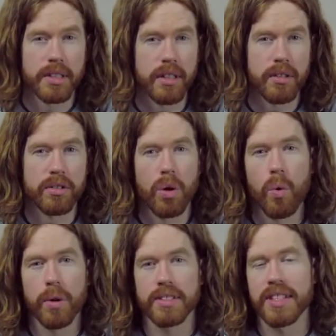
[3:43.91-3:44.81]
geared
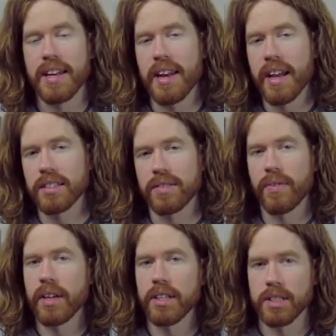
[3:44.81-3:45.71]
towards the next
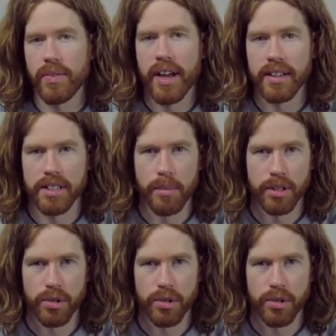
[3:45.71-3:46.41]
phase of academic